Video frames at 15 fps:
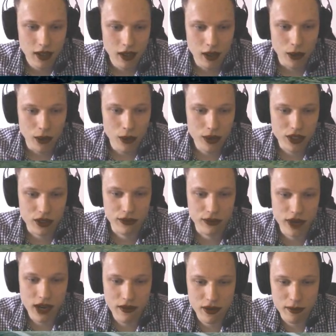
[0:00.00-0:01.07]
Who is your
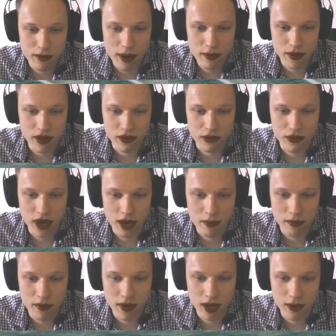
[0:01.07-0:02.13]
favorite member in Fame?
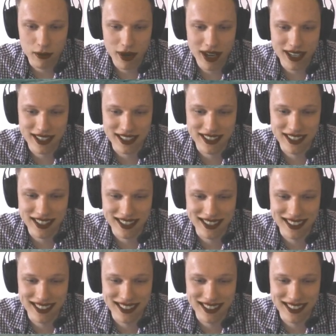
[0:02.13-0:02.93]
Why is it cheese?